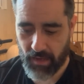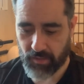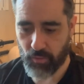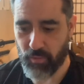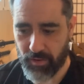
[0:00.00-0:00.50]

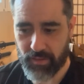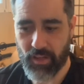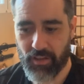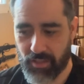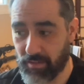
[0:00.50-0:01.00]
So we're in
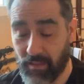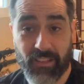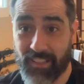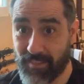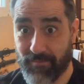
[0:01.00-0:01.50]
touch, and
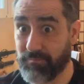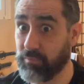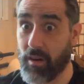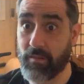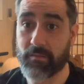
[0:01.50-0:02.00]
that's,
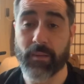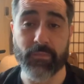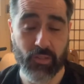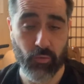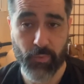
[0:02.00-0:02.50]
wow, I'm
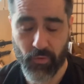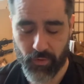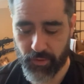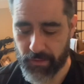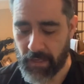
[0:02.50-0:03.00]
super
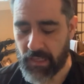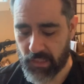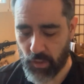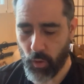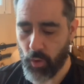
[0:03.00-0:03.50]
honored.
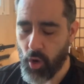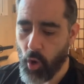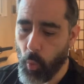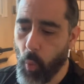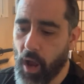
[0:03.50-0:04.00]
So
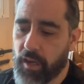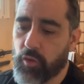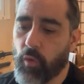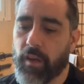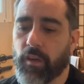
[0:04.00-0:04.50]
why
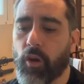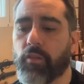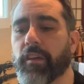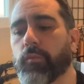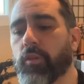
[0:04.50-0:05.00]
do I
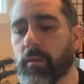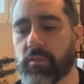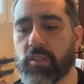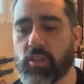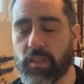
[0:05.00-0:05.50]
know that what I'm
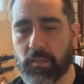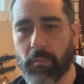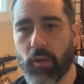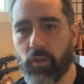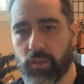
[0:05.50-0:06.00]
teaching is
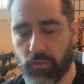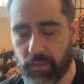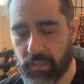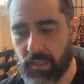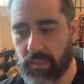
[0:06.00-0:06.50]
melocchi
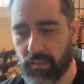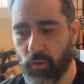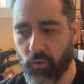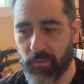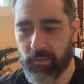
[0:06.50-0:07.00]
orientated
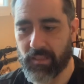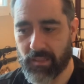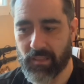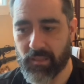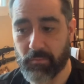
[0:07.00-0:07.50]
or
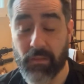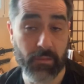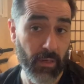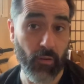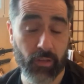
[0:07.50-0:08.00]
is
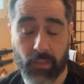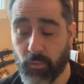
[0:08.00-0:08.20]
melocchi?